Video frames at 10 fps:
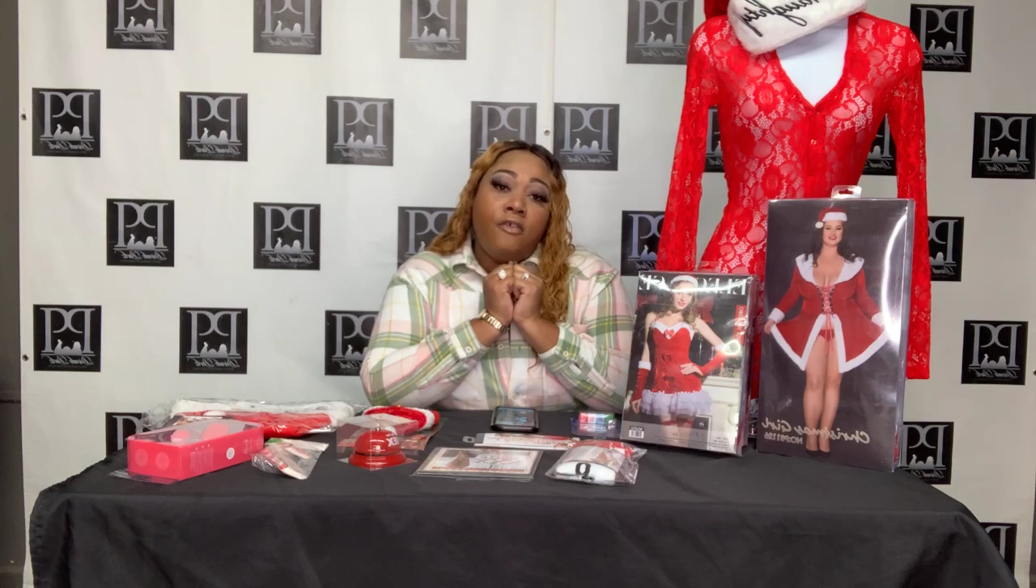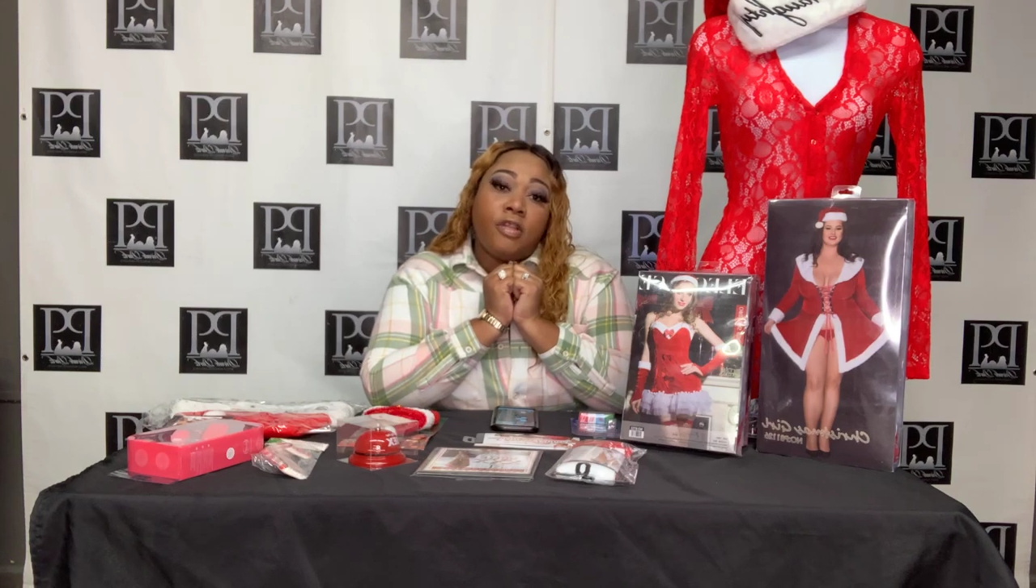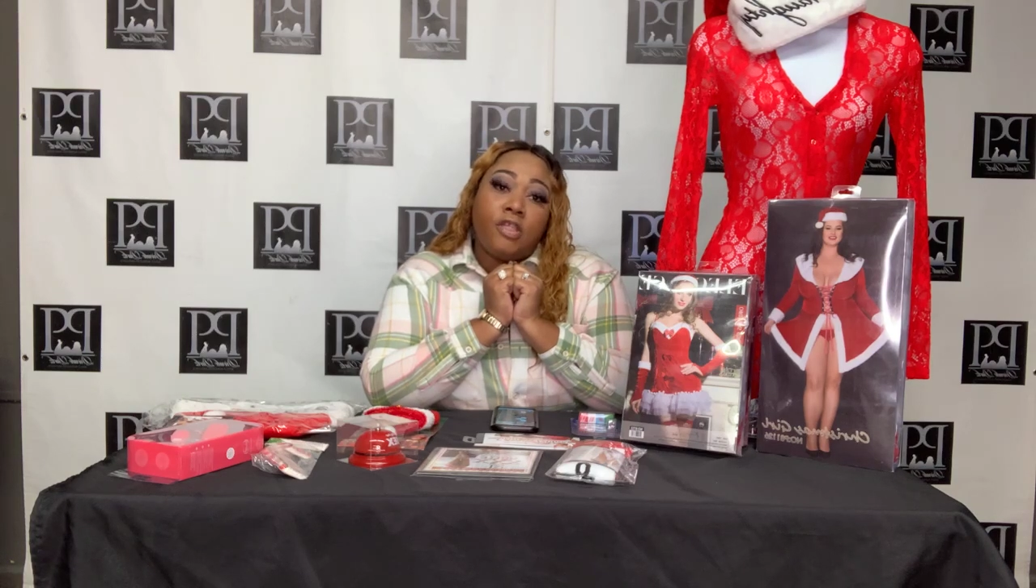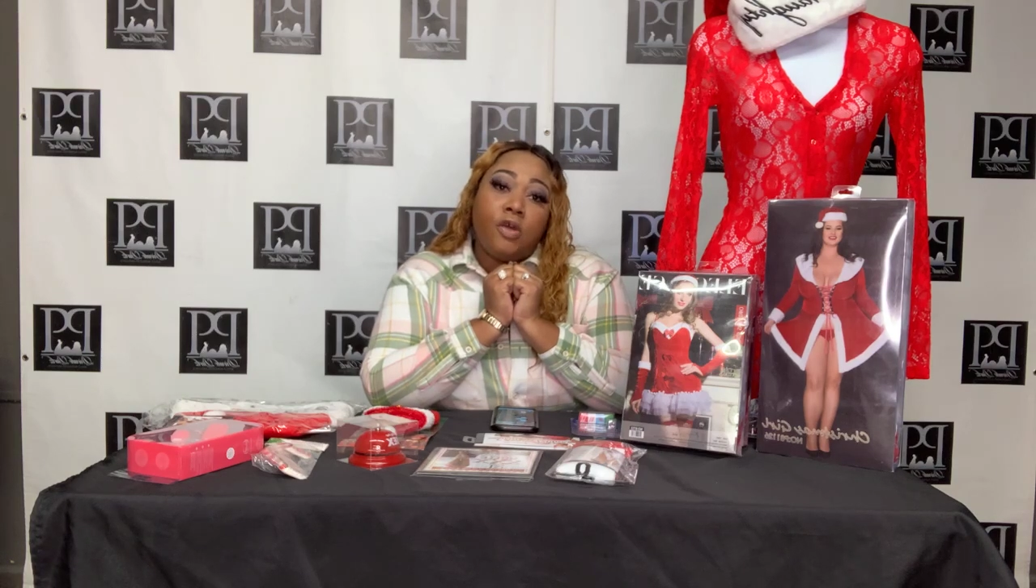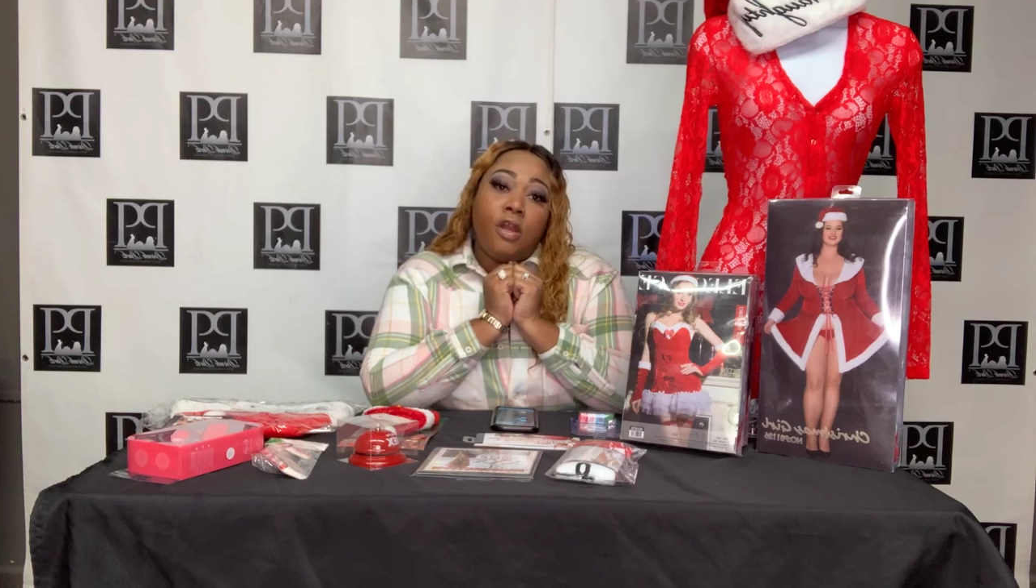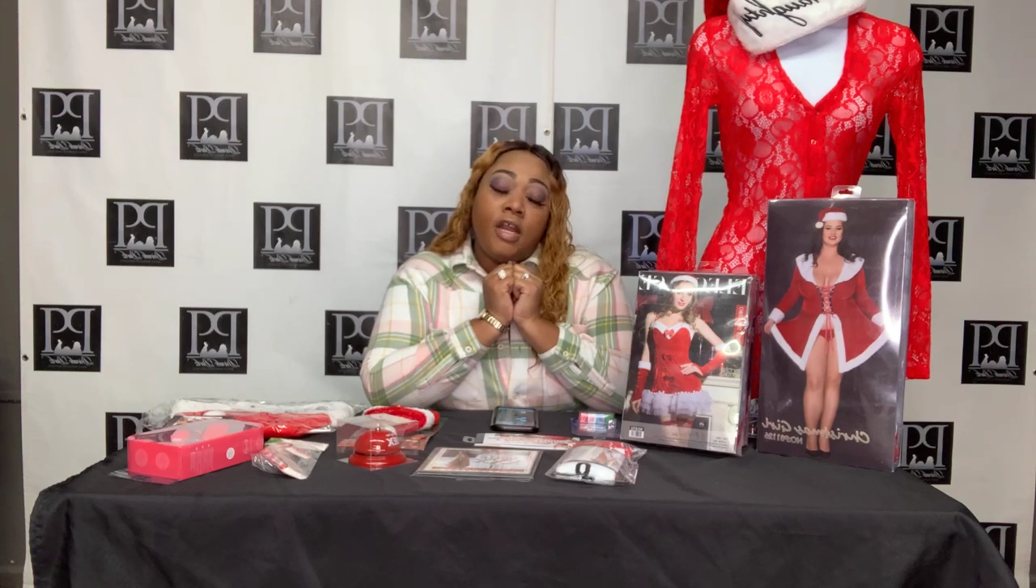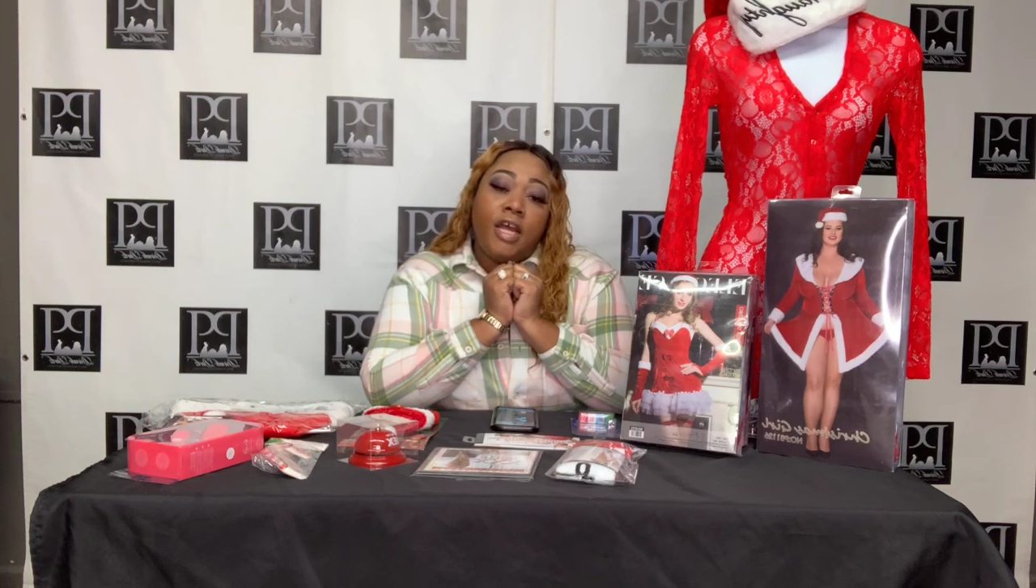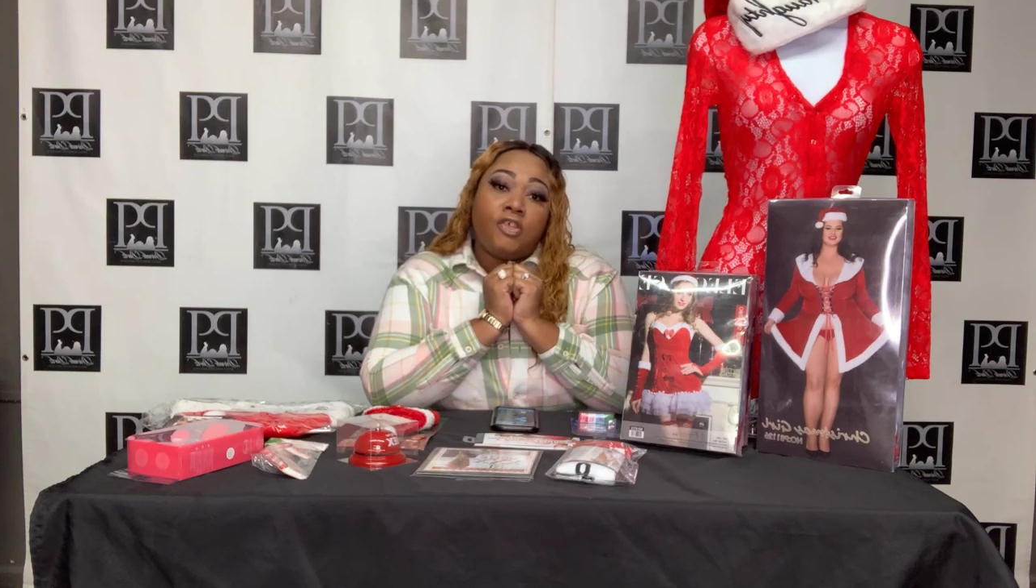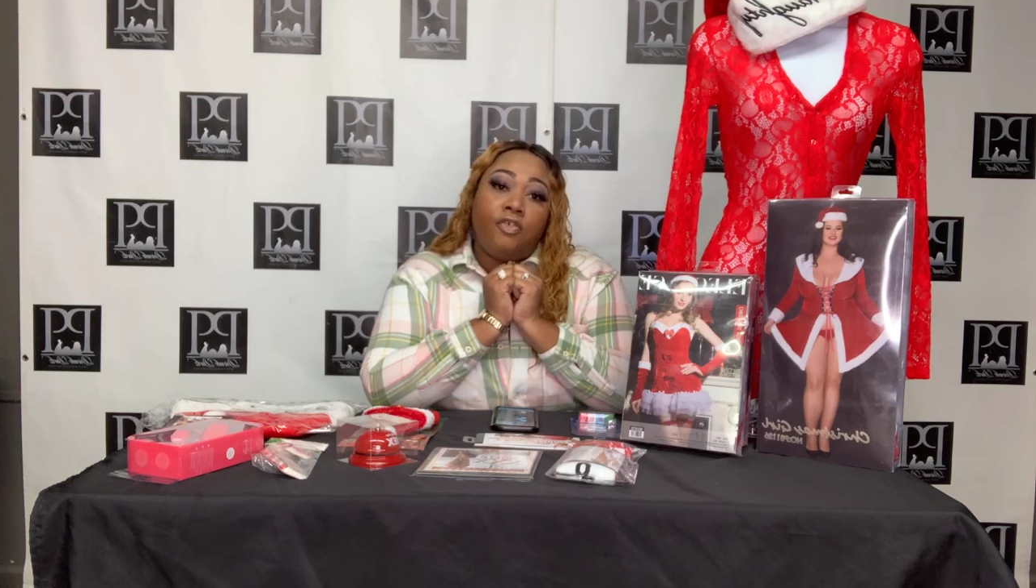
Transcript: the toilet as a